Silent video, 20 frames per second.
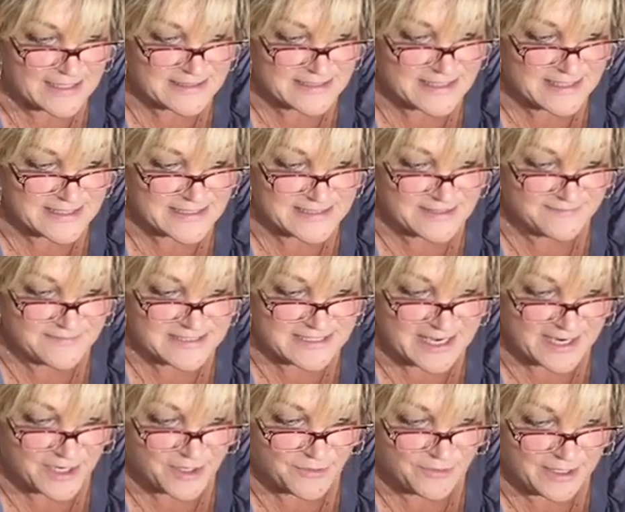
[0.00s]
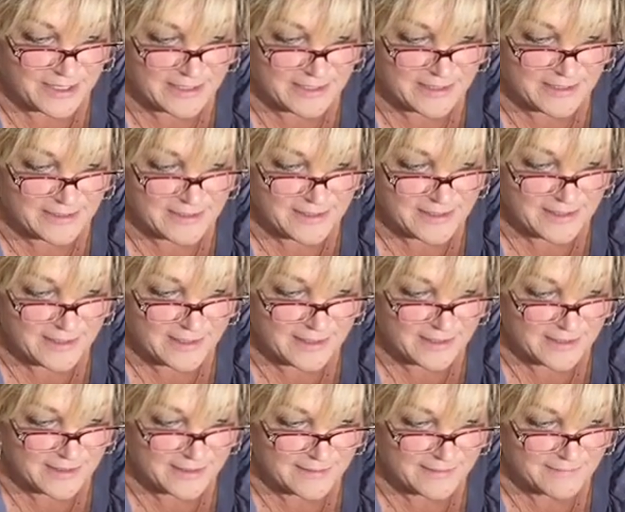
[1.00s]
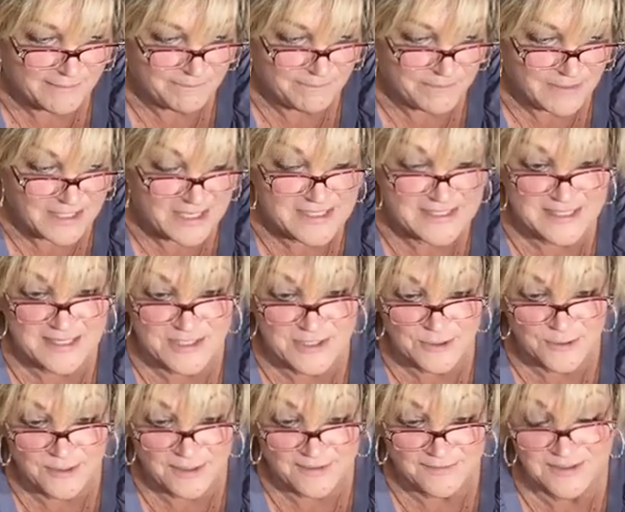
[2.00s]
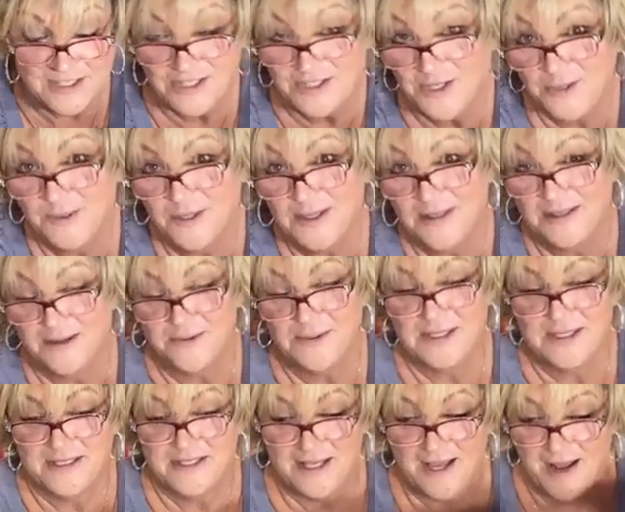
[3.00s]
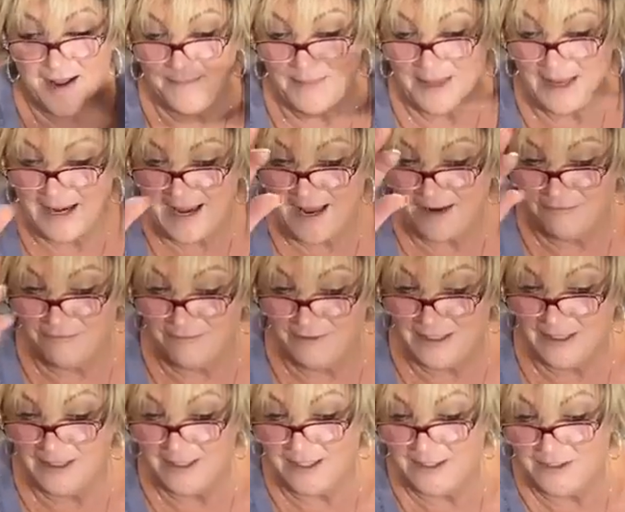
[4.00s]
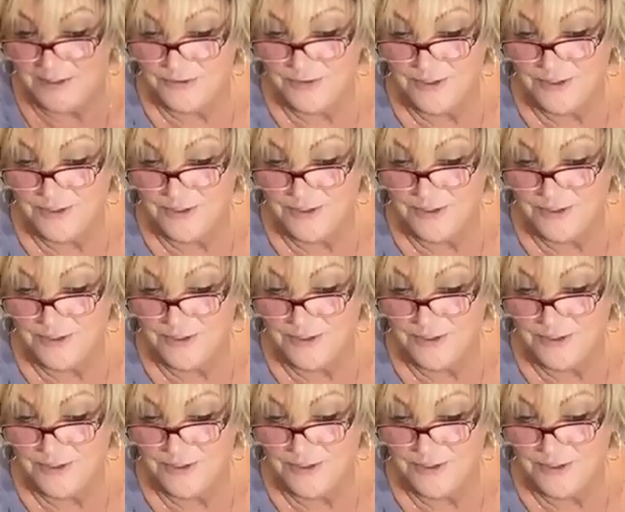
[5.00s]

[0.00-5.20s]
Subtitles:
ideas of decorating, because I do love to do it, and there was a time that I really